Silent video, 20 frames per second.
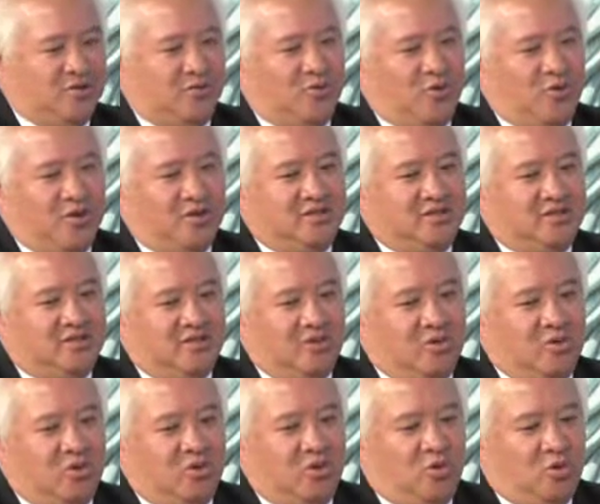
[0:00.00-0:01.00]
courts
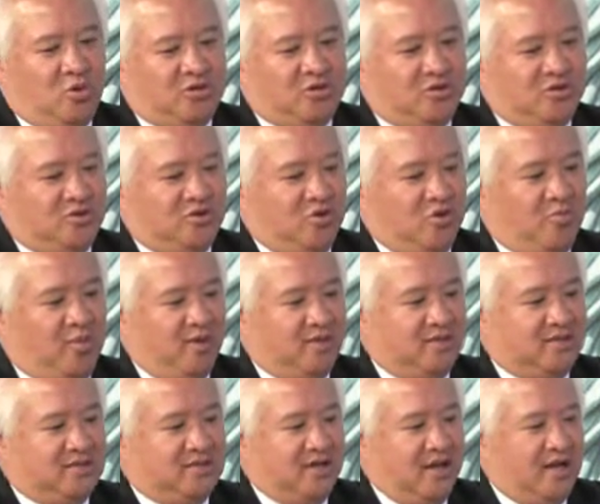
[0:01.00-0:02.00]
or courts controlled by
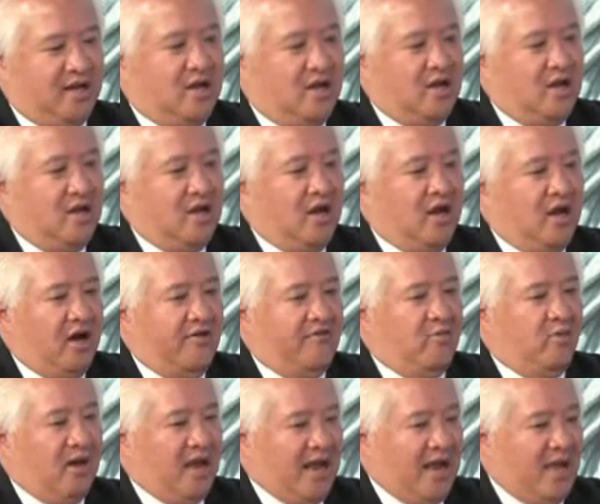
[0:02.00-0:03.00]
the state,
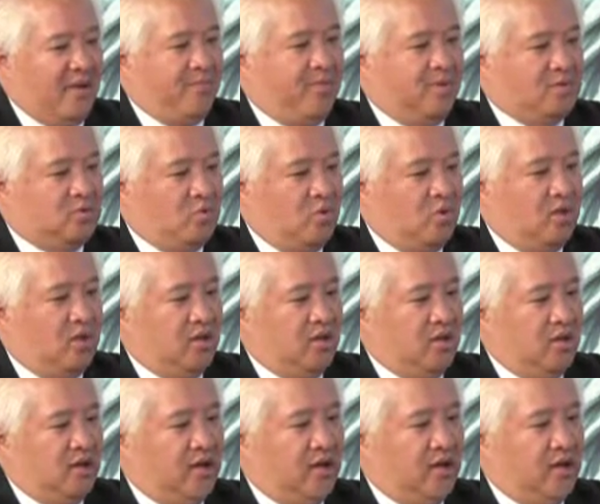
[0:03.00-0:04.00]
of what happens
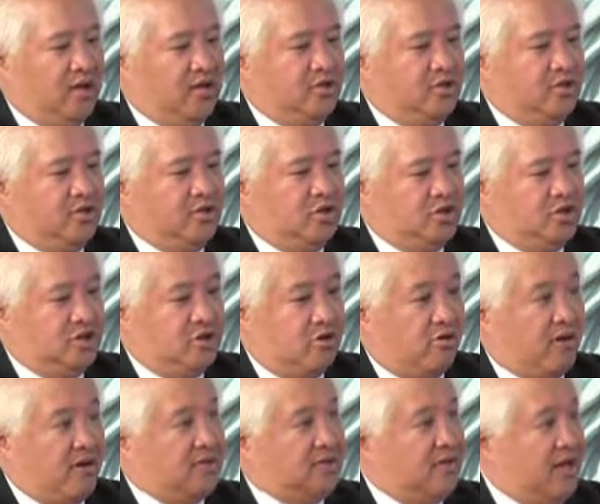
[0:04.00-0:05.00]
when a
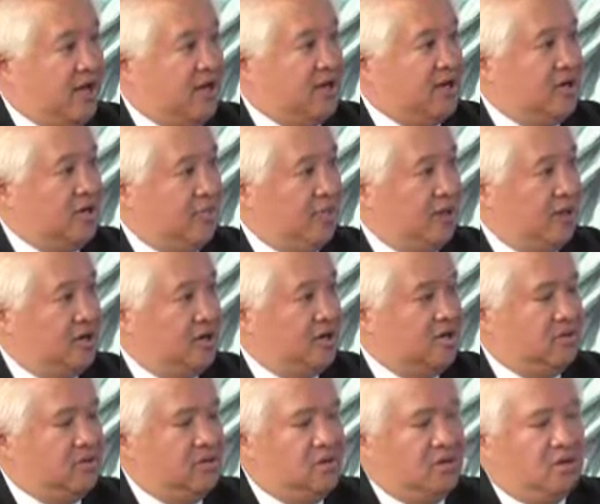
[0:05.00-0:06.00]
judiciary is not
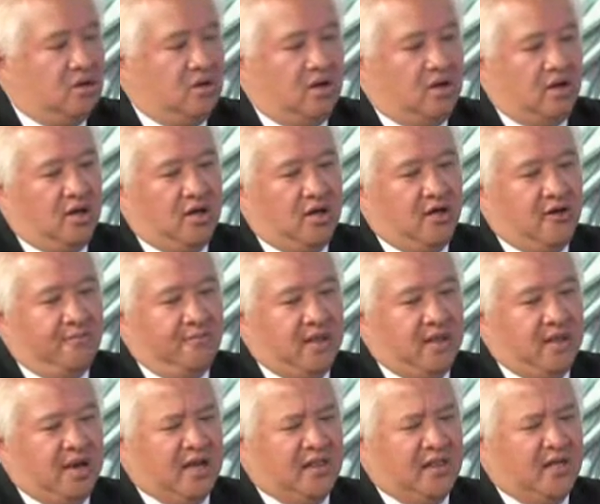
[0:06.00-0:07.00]
independent.
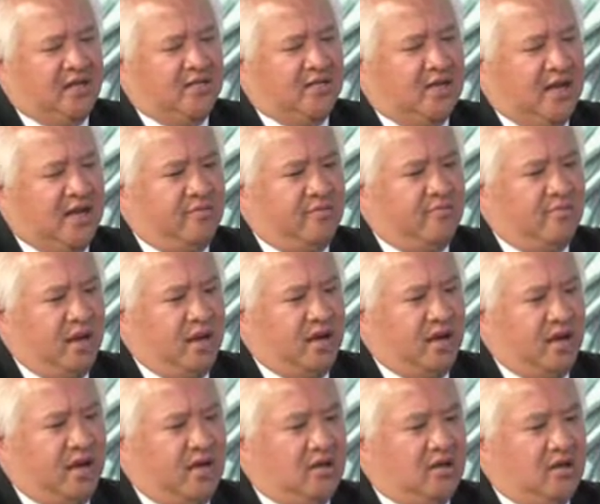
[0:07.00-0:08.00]
And I think that
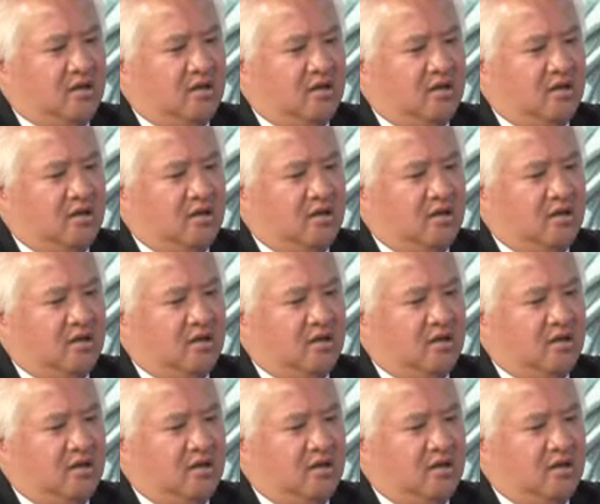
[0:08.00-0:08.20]
making